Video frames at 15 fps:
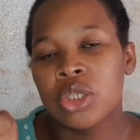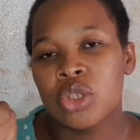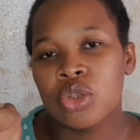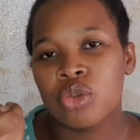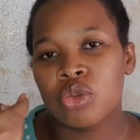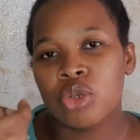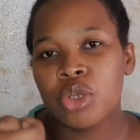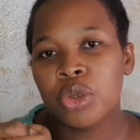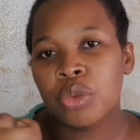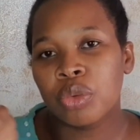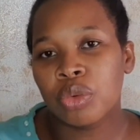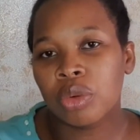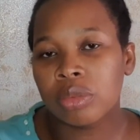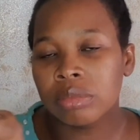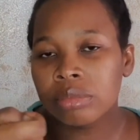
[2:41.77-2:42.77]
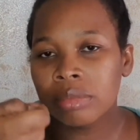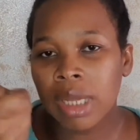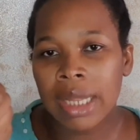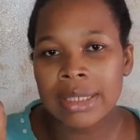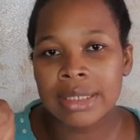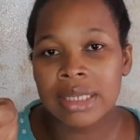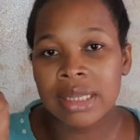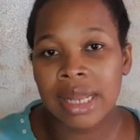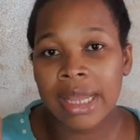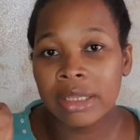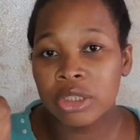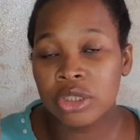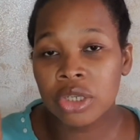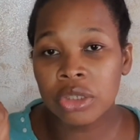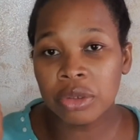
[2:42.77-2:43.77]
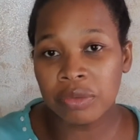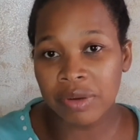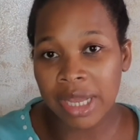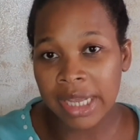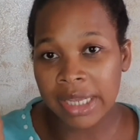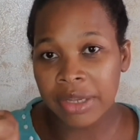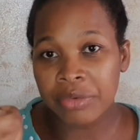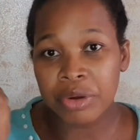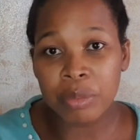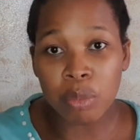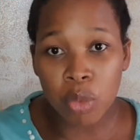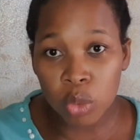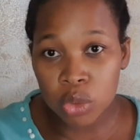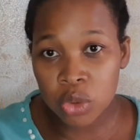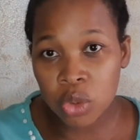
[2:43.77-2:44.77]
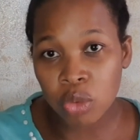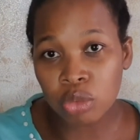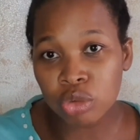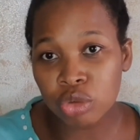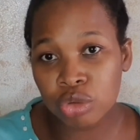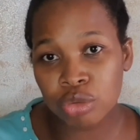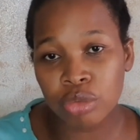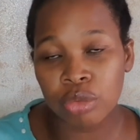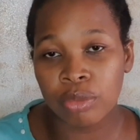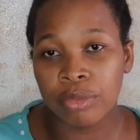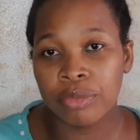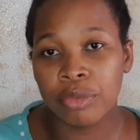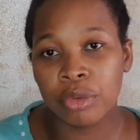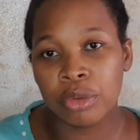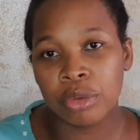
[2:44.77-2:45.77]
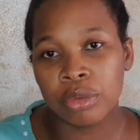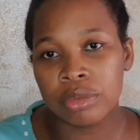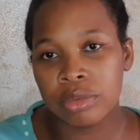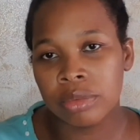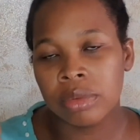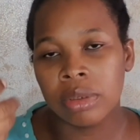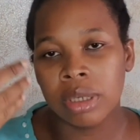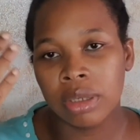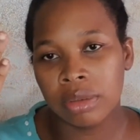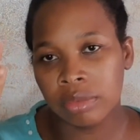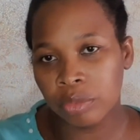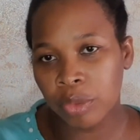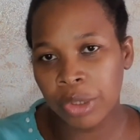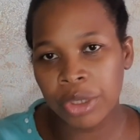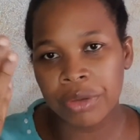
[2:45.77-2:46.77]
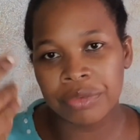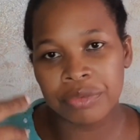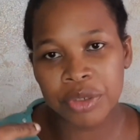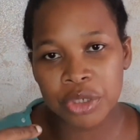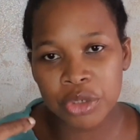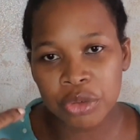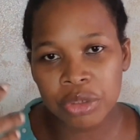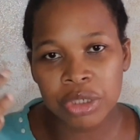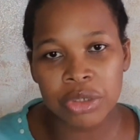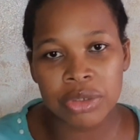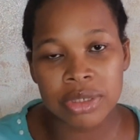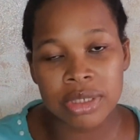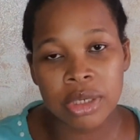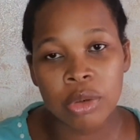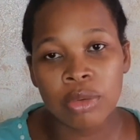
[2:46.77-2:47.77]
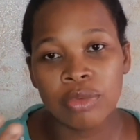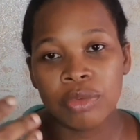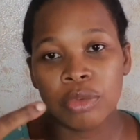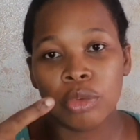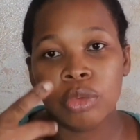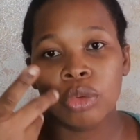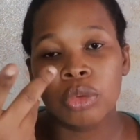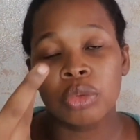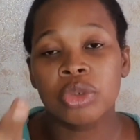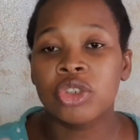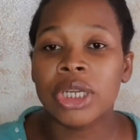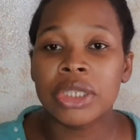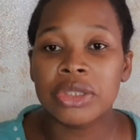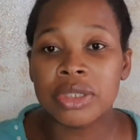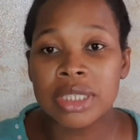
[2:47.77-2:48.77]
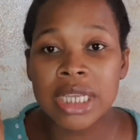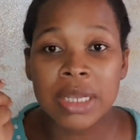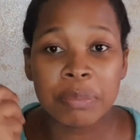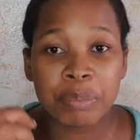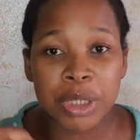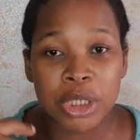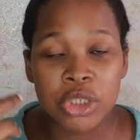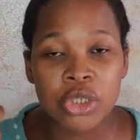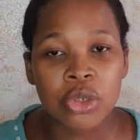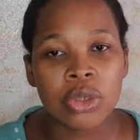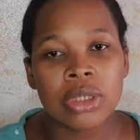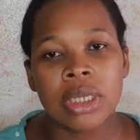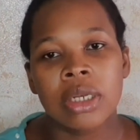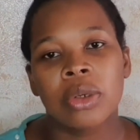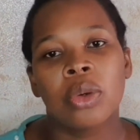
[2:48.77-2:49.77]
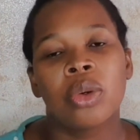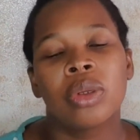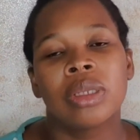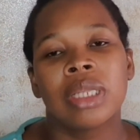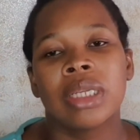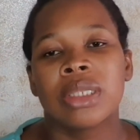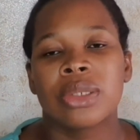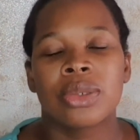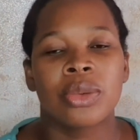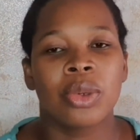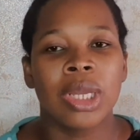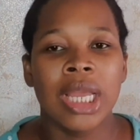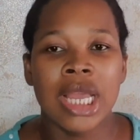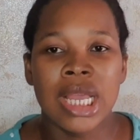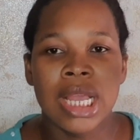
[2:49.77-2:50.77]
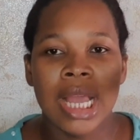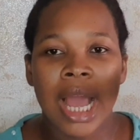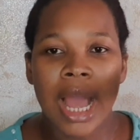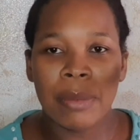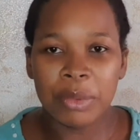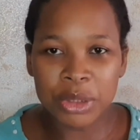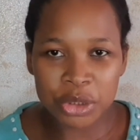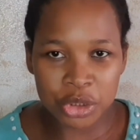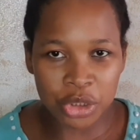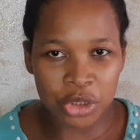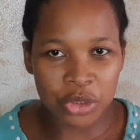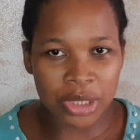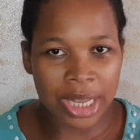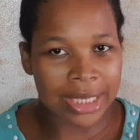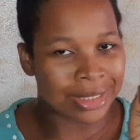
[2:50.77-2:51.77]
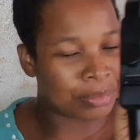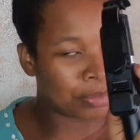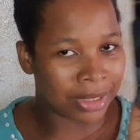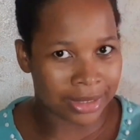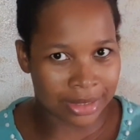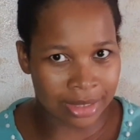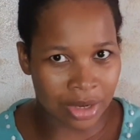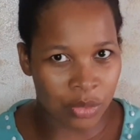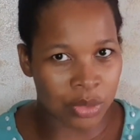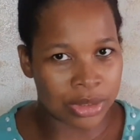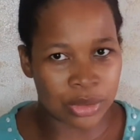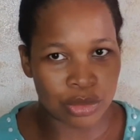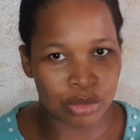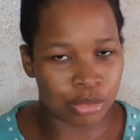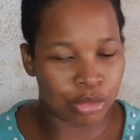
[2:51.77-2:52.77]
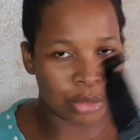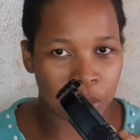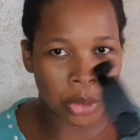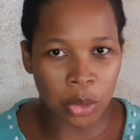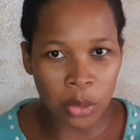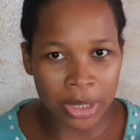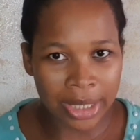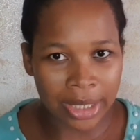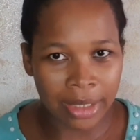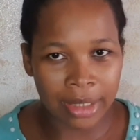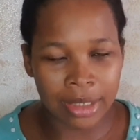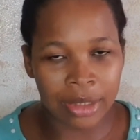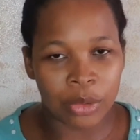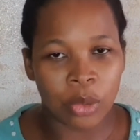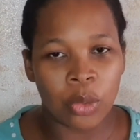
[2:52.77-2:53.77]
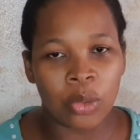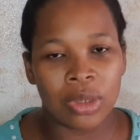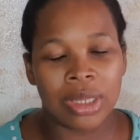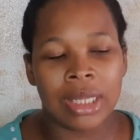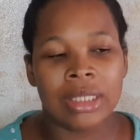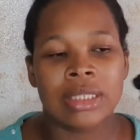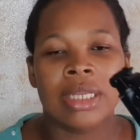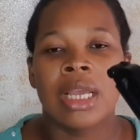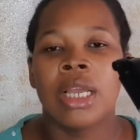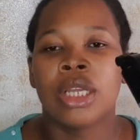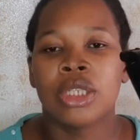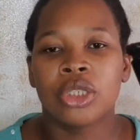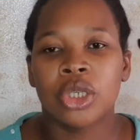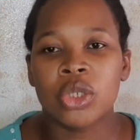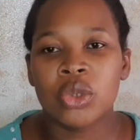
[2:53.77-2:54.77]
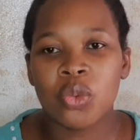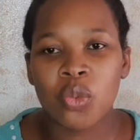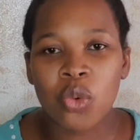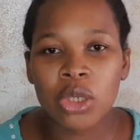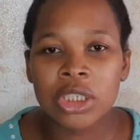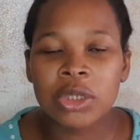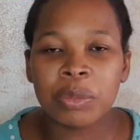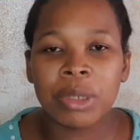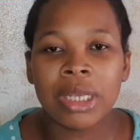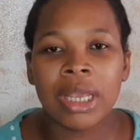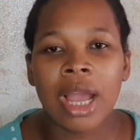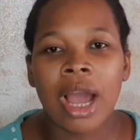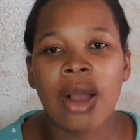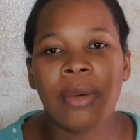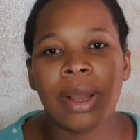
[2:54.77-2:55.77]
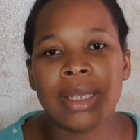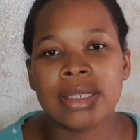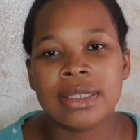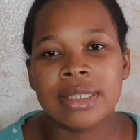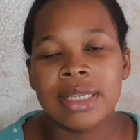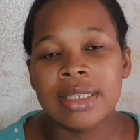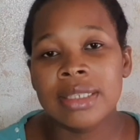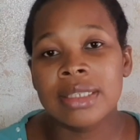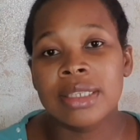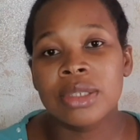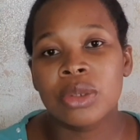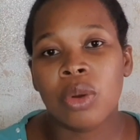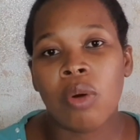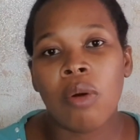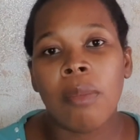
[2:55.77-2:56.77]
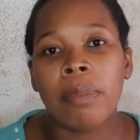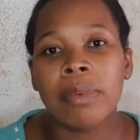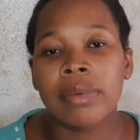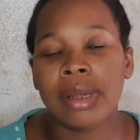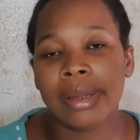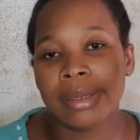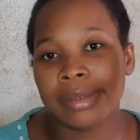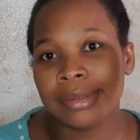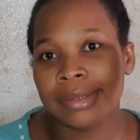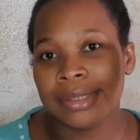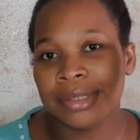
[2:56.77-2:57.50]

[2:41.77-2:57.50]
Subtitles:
to, as a sort of like a remote control for your, when you're videoing yourself or you're trying to take pictures and all that. So I'm going to show you guys practical ways, so no talking and all that. Just watch me how I set this up, and